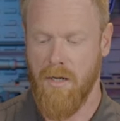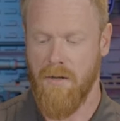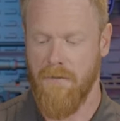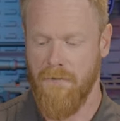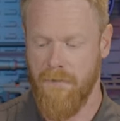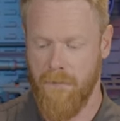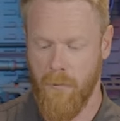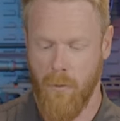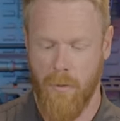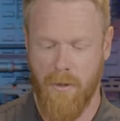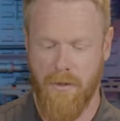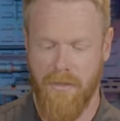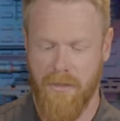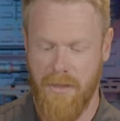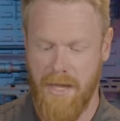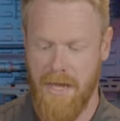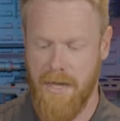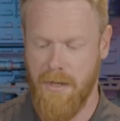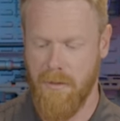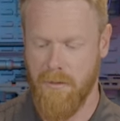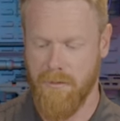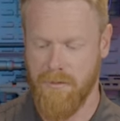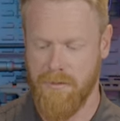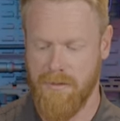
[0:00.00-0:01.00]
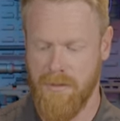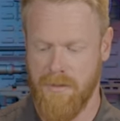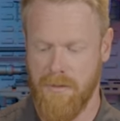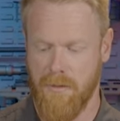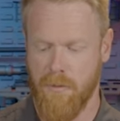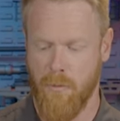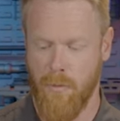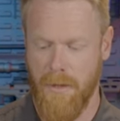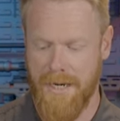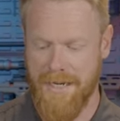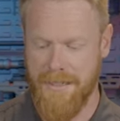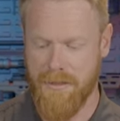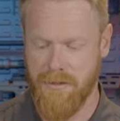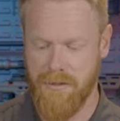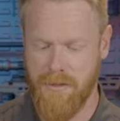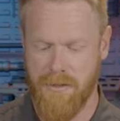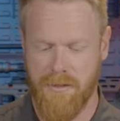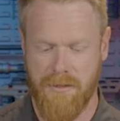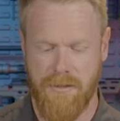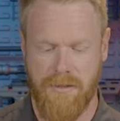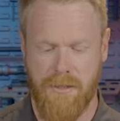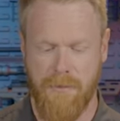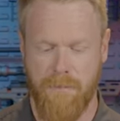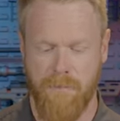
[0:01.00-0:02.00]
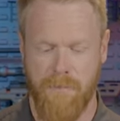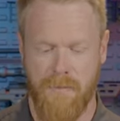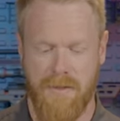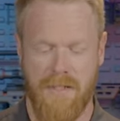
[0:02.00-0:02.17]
4,000 ranges.